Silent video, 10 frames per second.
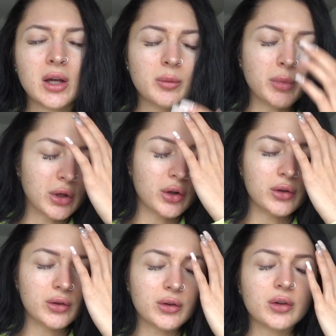
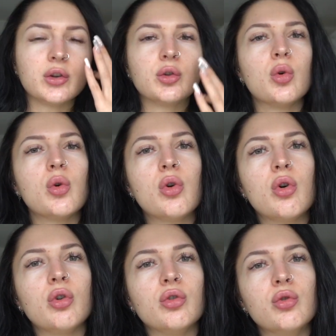because
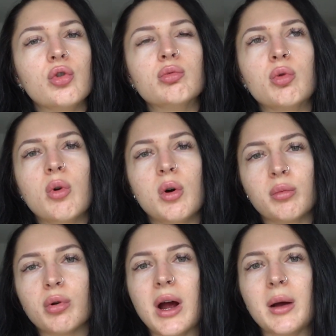your normal on
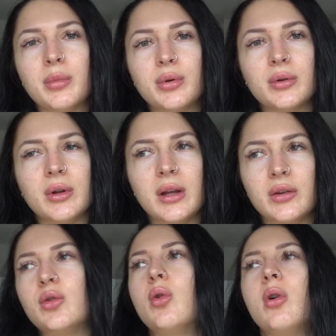prep
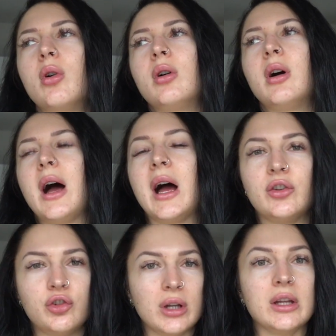is not
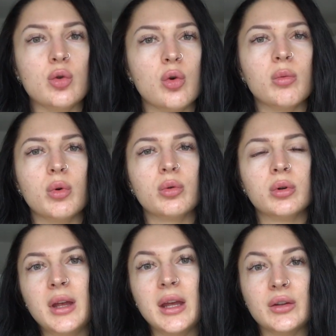actually normal.
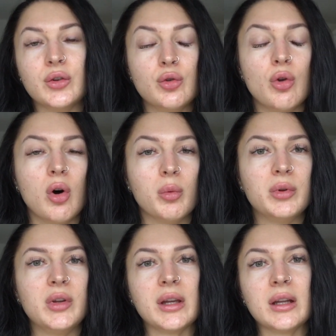It's not
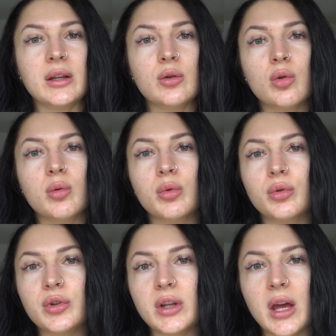particularly
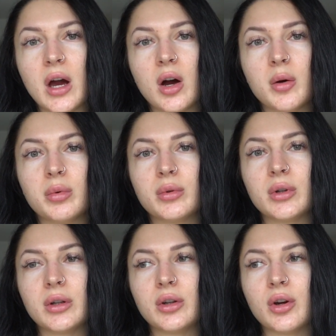normal to get up
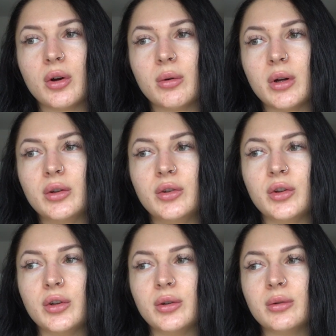and go and
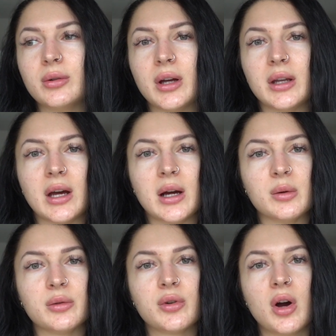do an
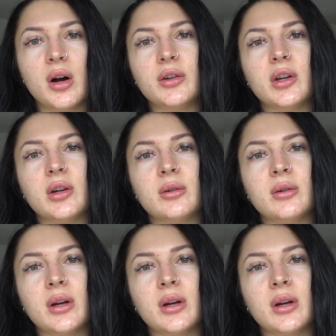hour of cardio